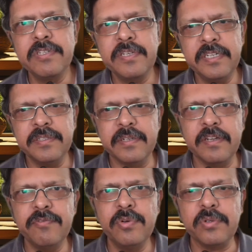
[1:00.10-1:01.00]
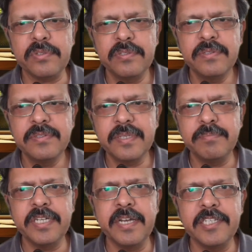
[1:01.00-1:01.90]
was a reason, a force.
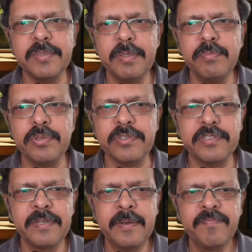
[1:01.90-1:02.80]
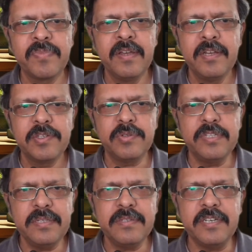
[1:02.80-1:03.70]
Something has to be pushed. So
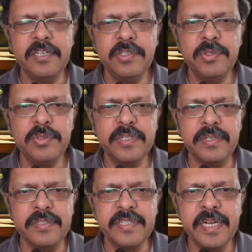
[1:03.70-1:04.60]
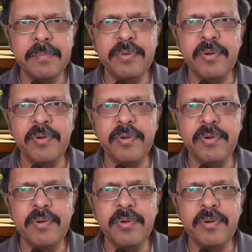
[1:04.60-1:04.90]
this intuition shaped